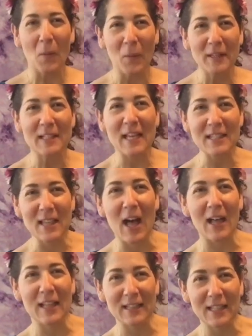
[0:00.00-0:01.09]
Once I
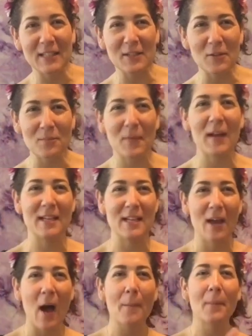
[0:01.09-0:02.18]
saw a little
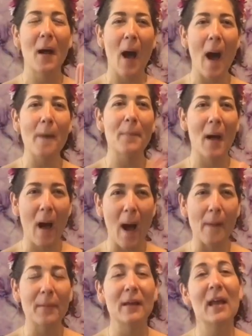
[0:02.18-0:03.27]
bunny hop, hop,
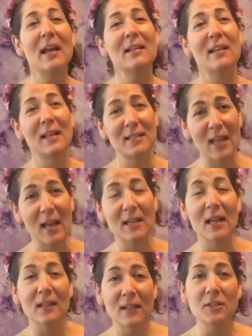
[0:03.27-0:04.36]
hop. And I said,
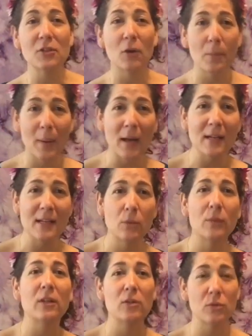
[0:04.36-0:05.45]
little bunny,
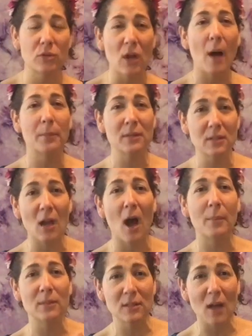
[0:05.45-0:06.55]
will you stop,
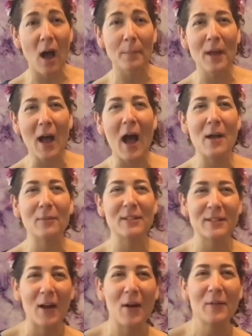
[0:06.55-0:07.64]
stop, stop? I
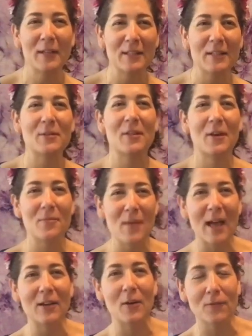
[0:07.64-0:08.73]
was going to the
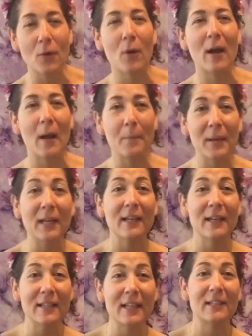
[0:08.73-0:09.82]
meadow for a
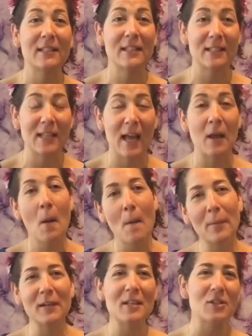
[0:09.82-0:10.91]
picnic today,
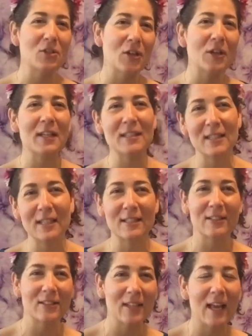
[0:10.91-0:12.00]
but he shook his
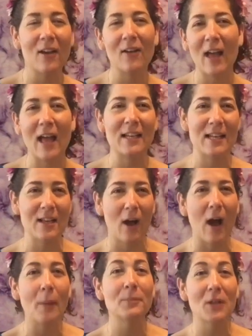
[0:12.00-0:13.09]
little tail and he
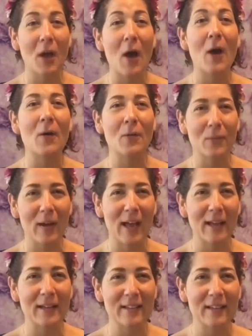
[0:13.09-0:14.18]
hopped
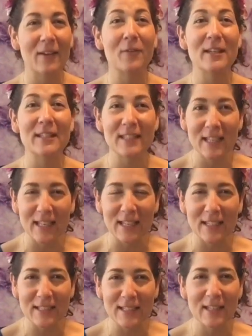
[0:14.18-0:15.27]
away. We did
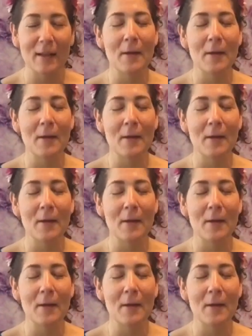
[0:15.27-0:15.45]
it.